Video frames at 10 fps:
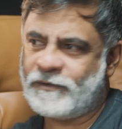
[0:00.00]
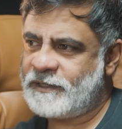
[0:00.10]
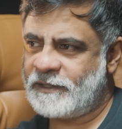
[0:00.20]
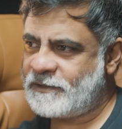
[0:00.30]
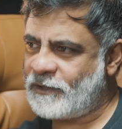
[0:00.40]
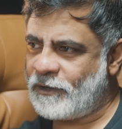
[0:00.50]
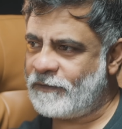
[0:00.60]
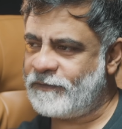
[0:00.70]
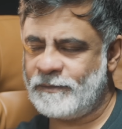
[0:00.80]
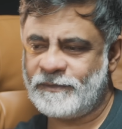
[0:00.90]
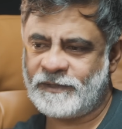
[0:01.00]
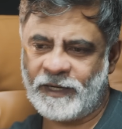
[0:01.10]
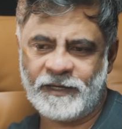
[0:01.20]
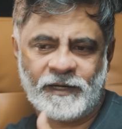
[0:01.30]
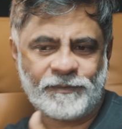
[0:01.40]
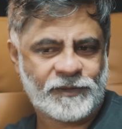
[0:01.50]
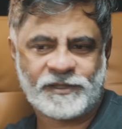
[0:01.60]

or 6 horror films, and I did Ab Tak